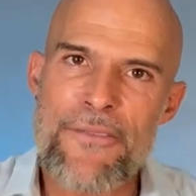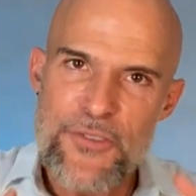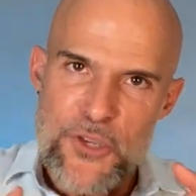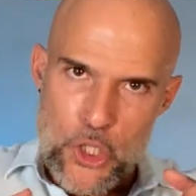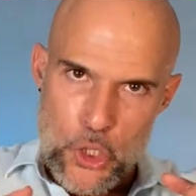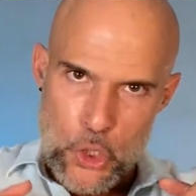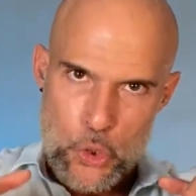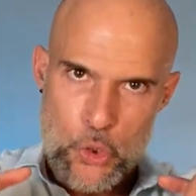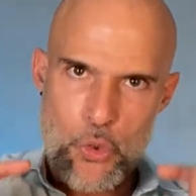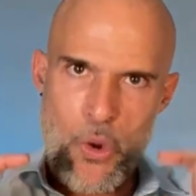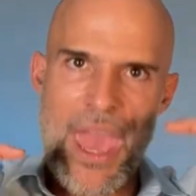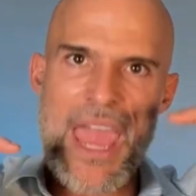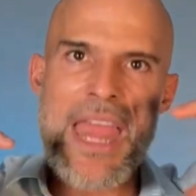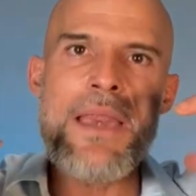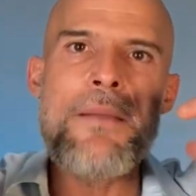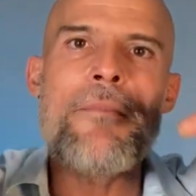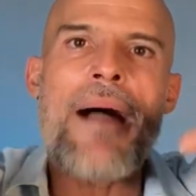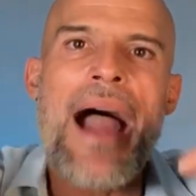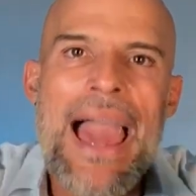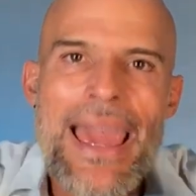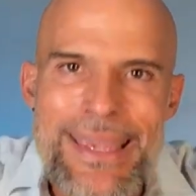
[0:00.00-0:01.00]
I've
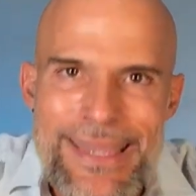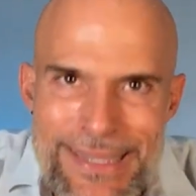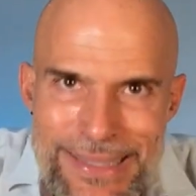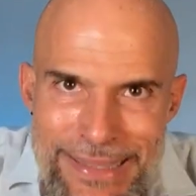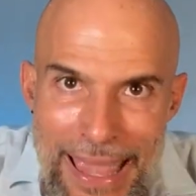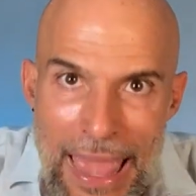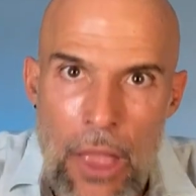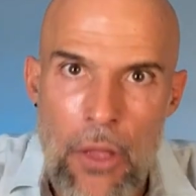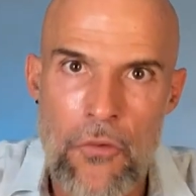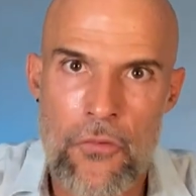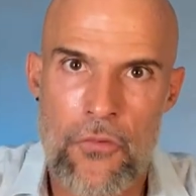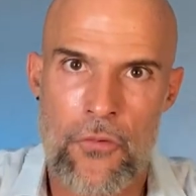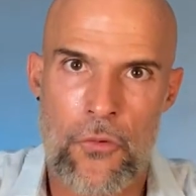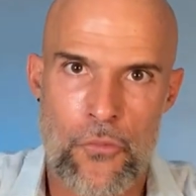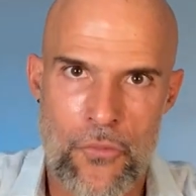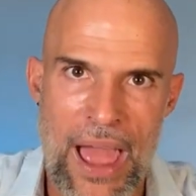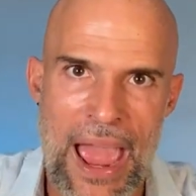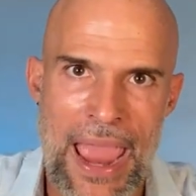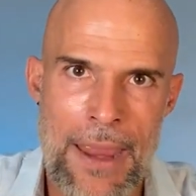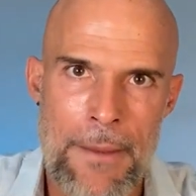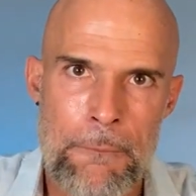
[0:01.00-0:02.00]
trained
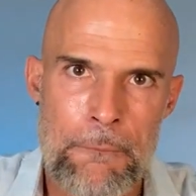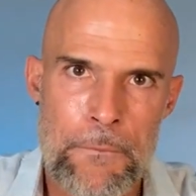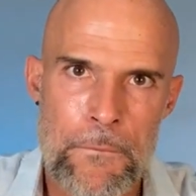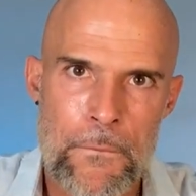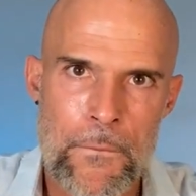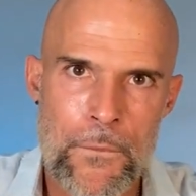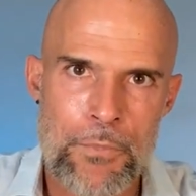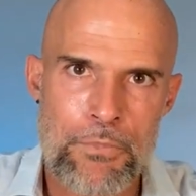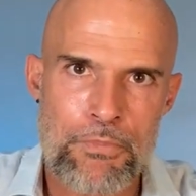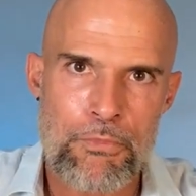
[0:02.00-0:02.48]
myself, right?